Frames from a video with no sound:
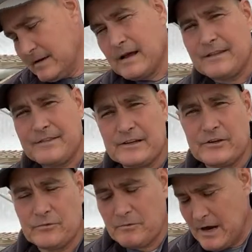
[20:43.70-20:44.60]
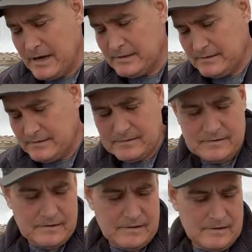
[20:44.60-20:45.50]
I think you're right,
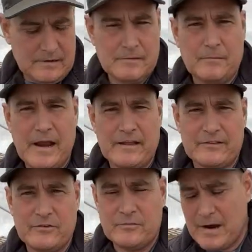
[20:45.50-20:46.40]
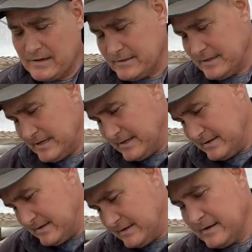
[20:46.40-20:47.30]
Matthew, about
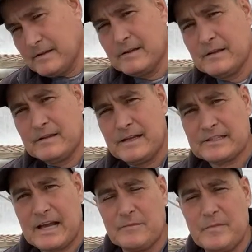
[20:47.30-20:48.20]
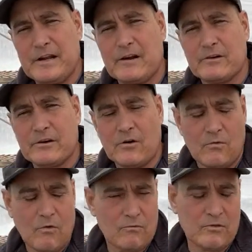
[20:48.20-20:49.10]
that's kind of been our
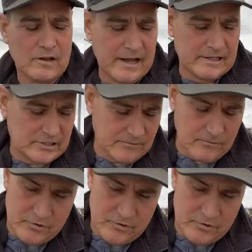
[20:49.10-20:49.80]
goal over the last several